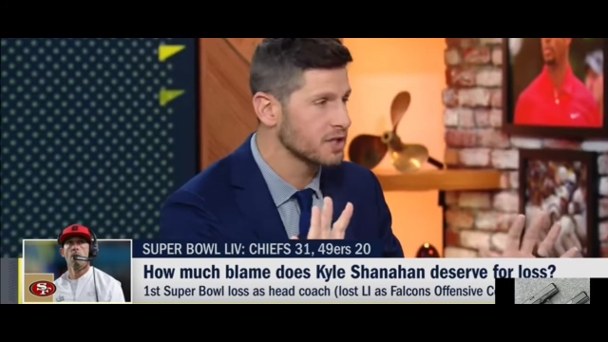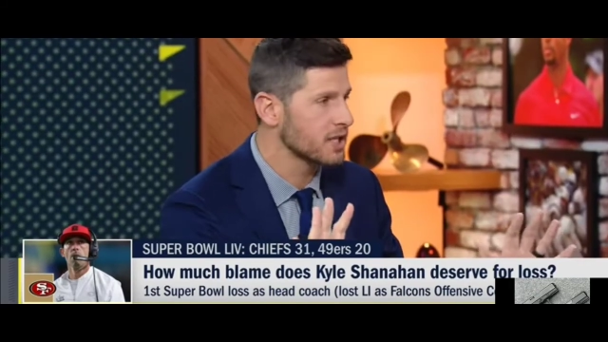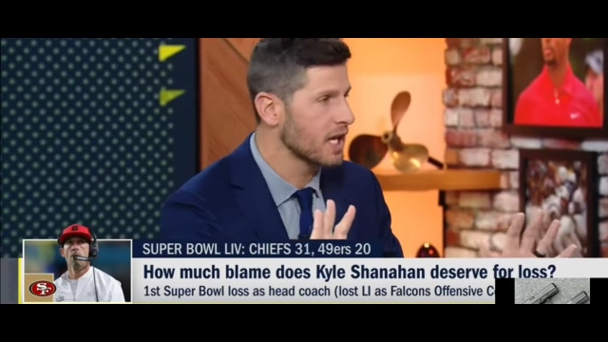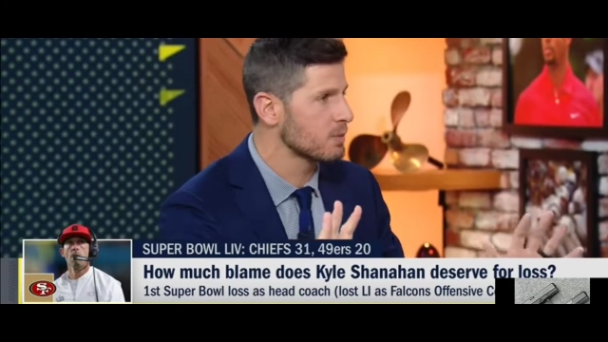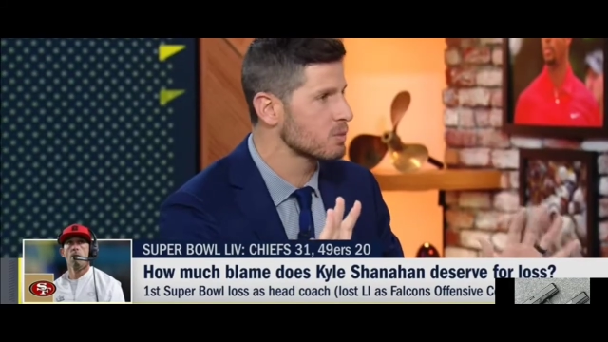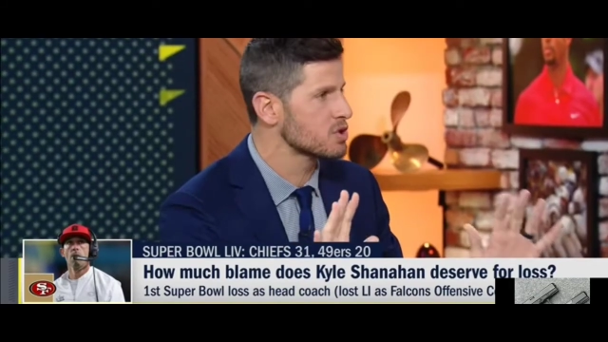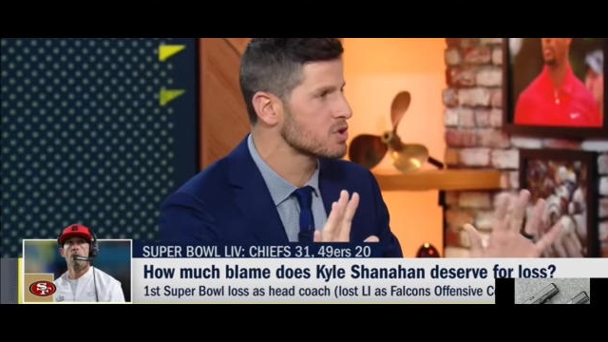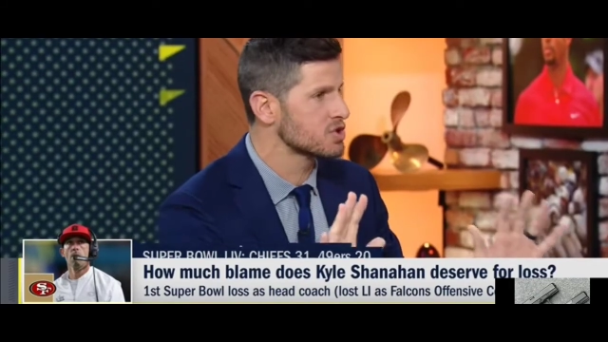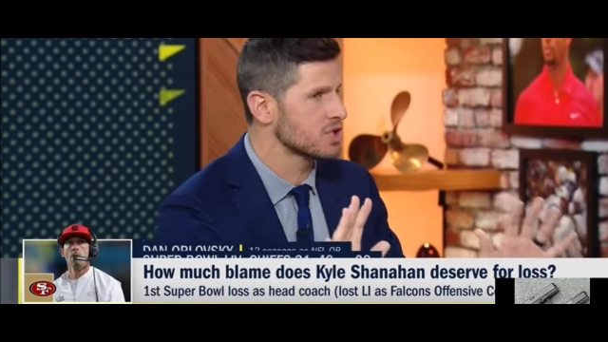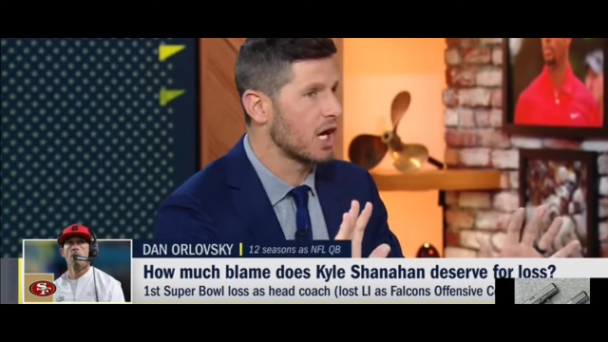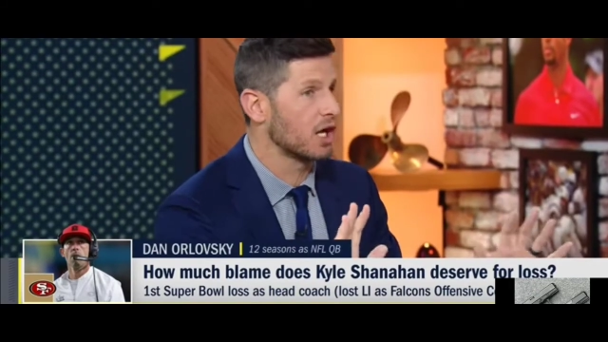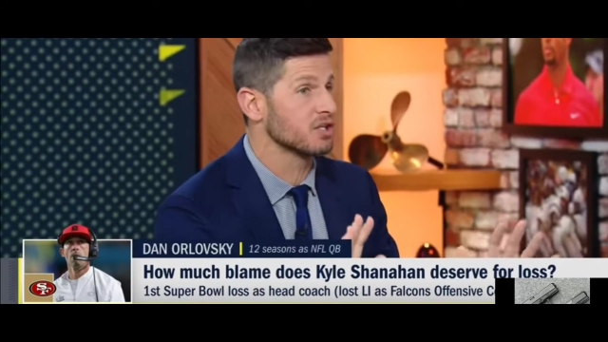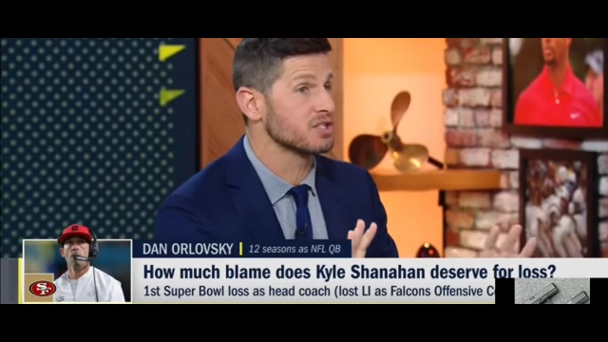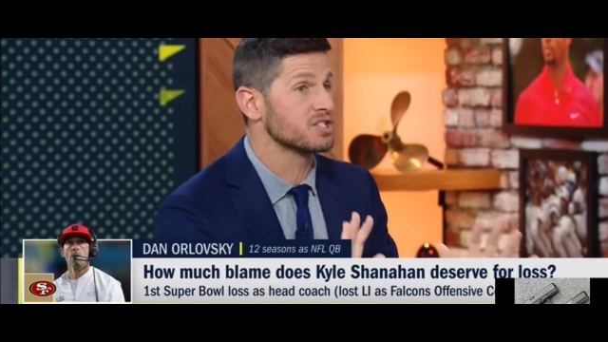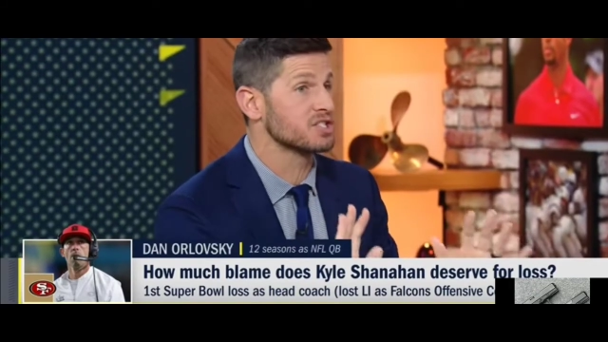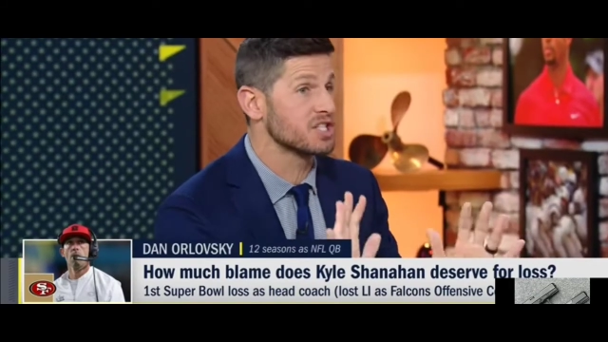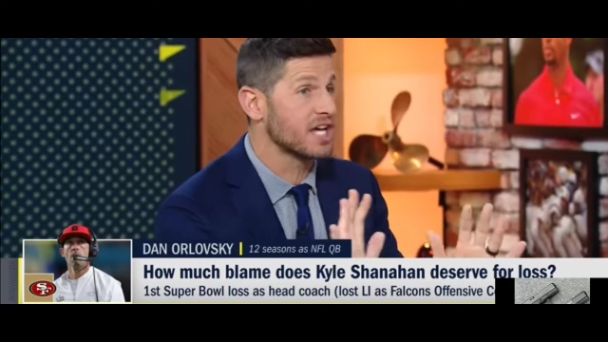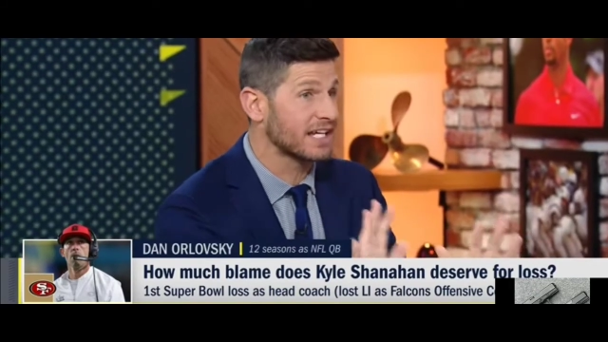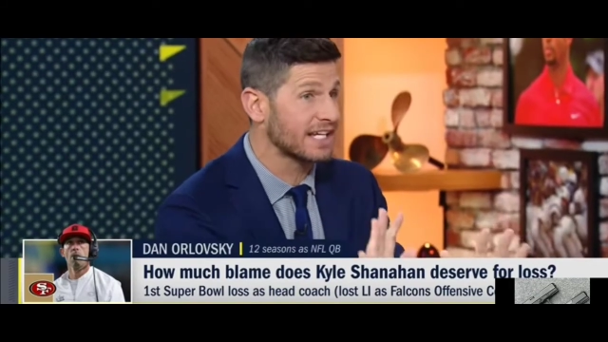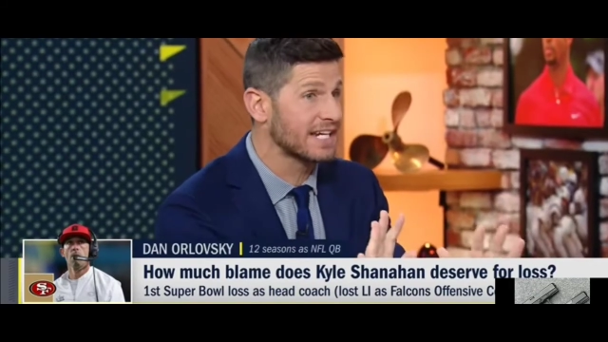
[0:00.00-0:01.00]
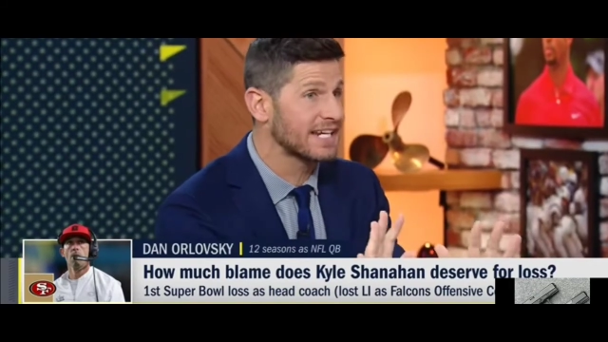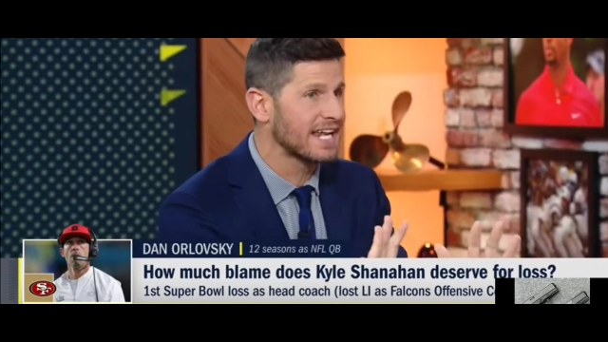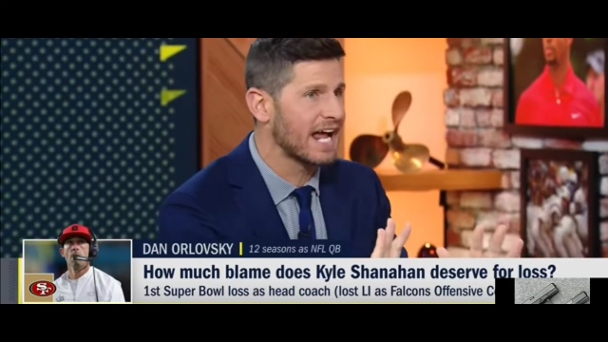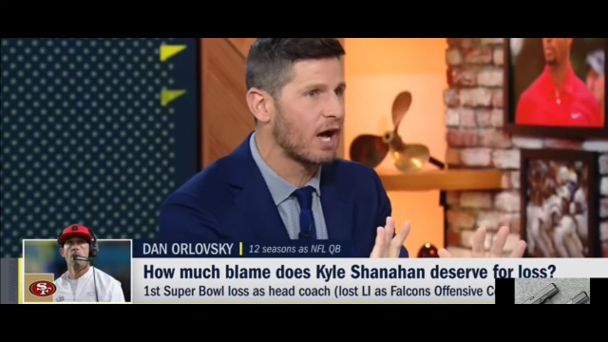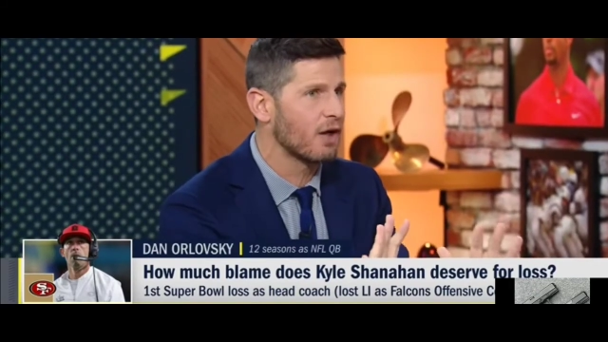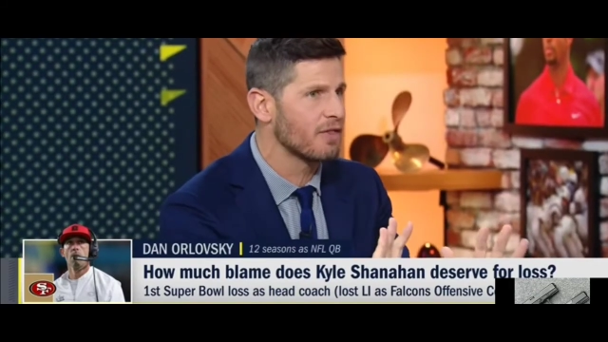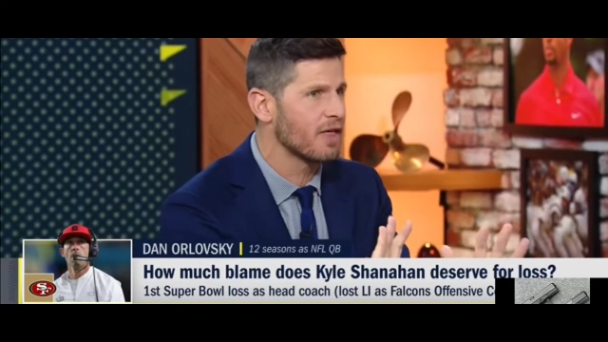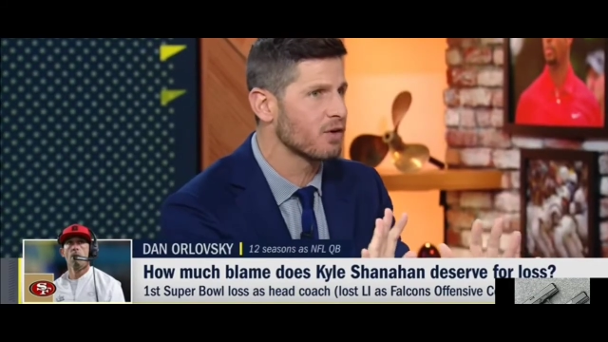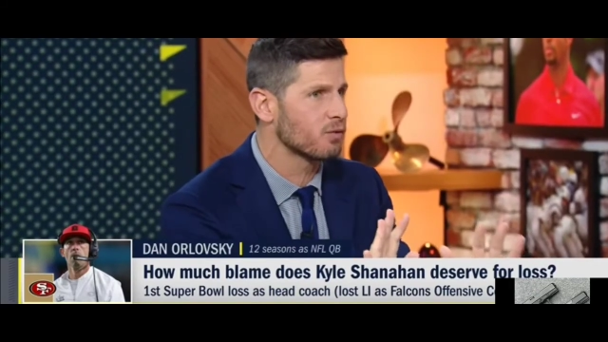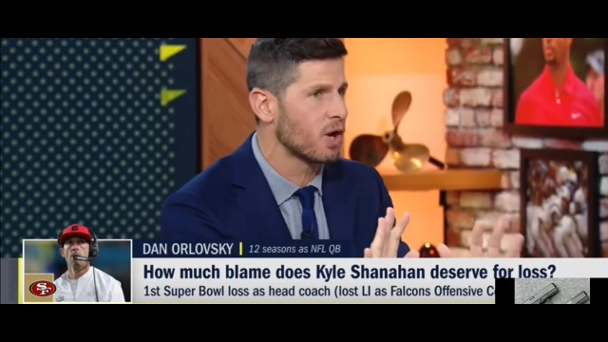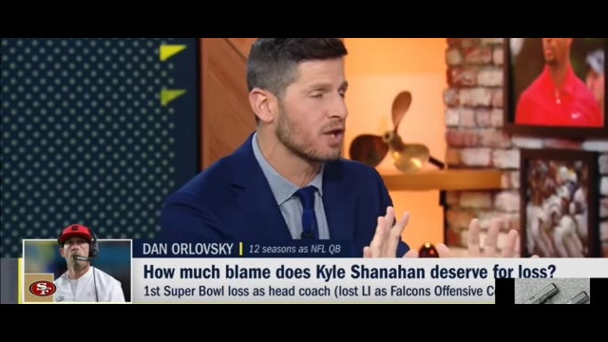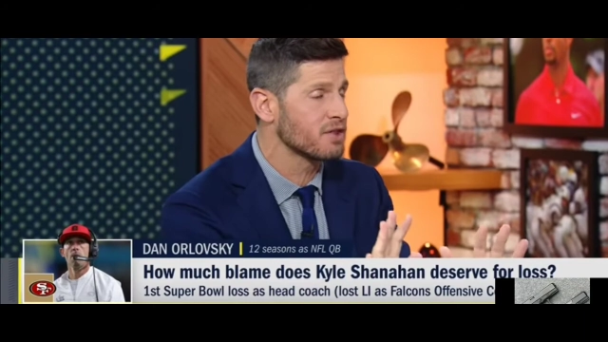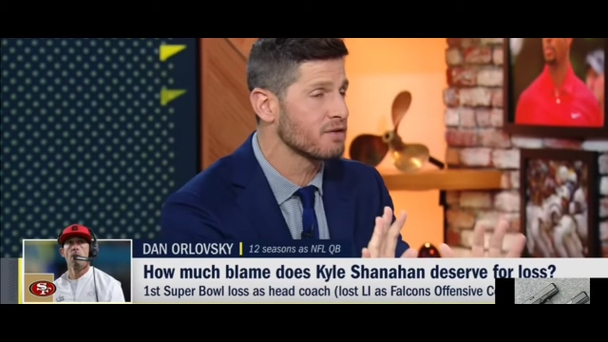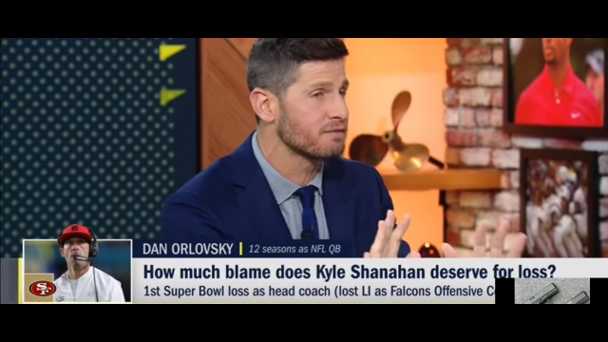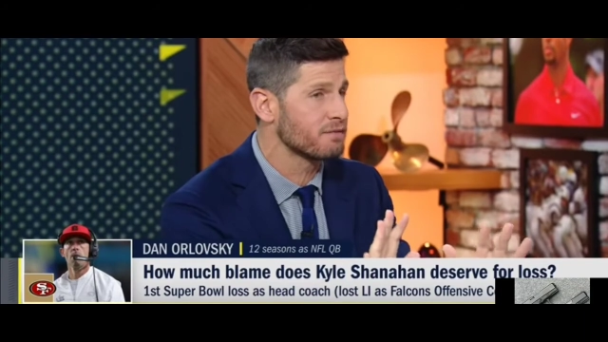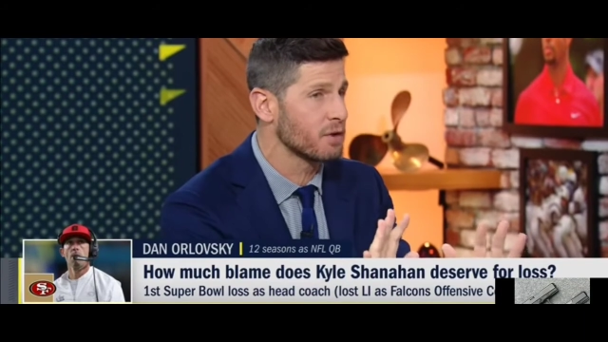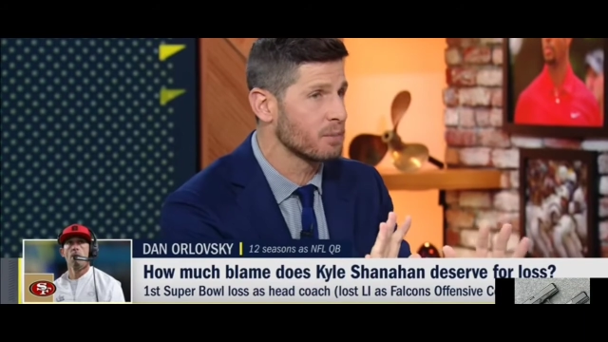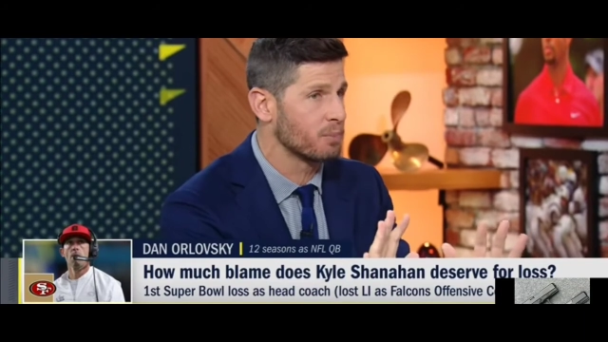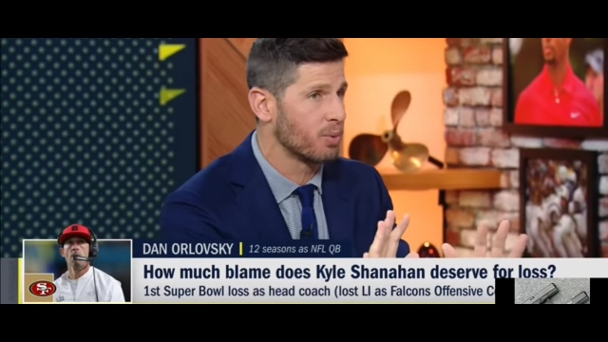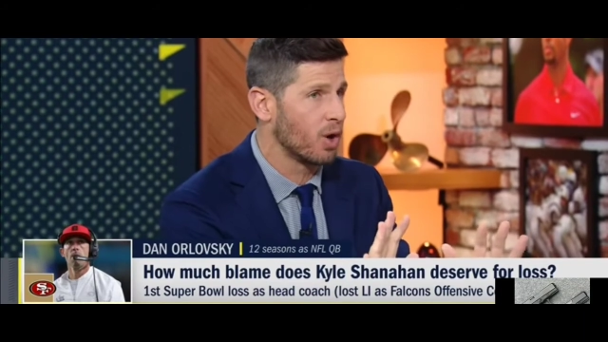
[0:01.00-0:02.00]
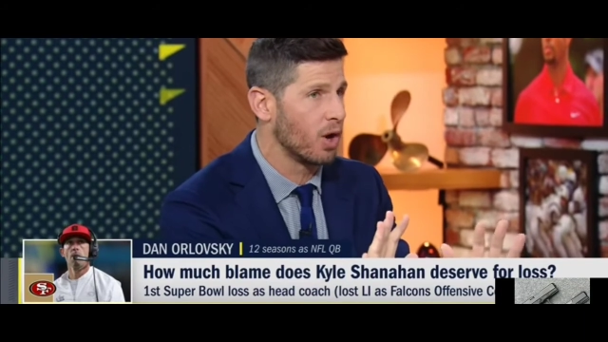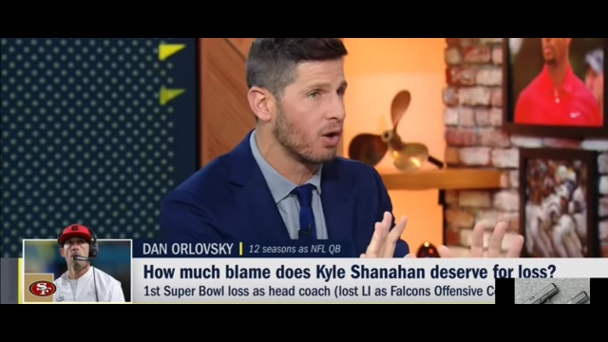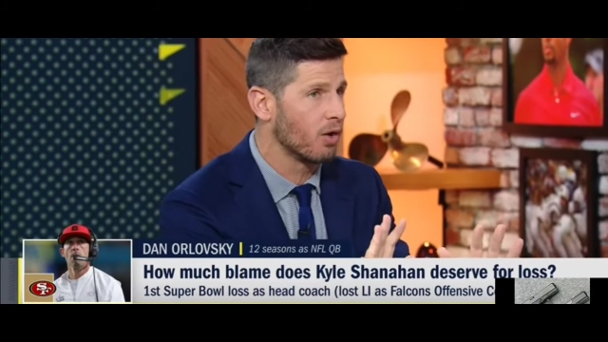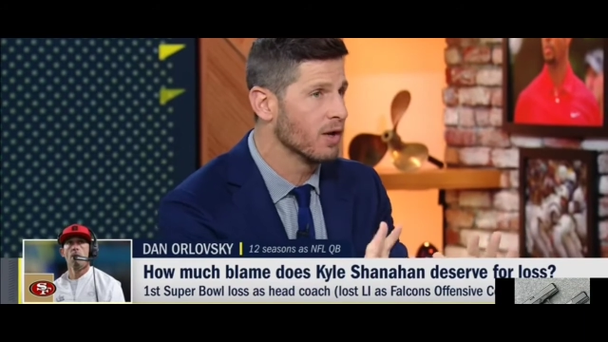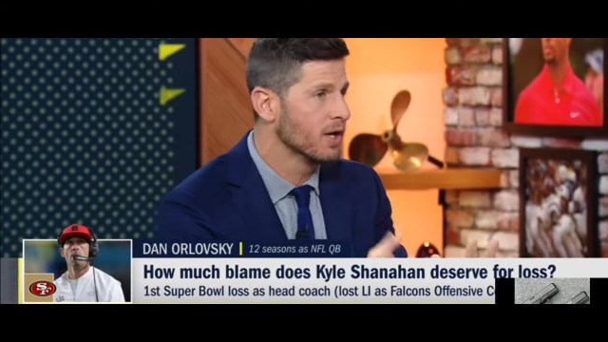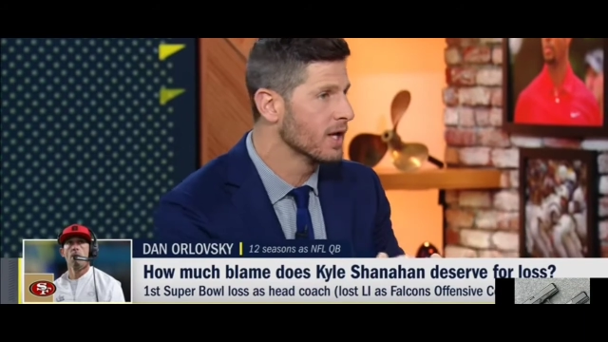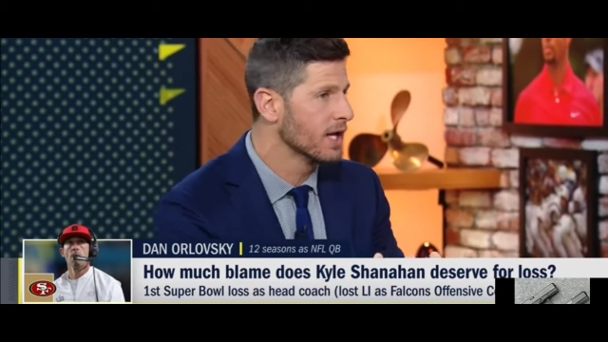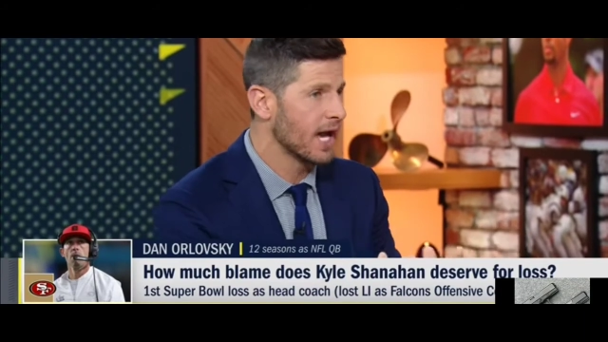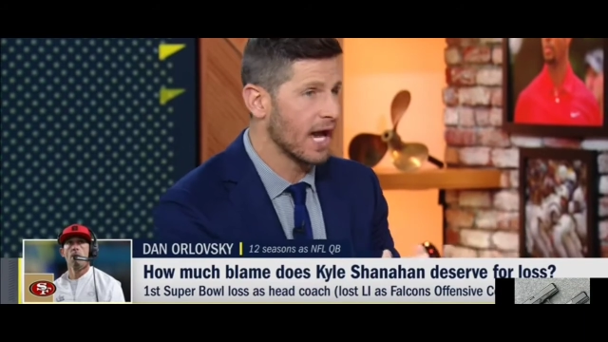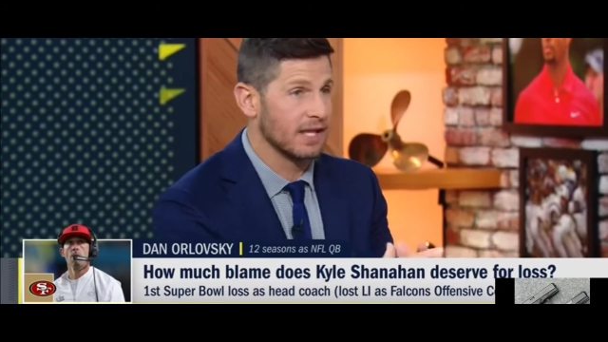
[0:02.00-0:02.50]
The run game was solid. Second down, they run the football.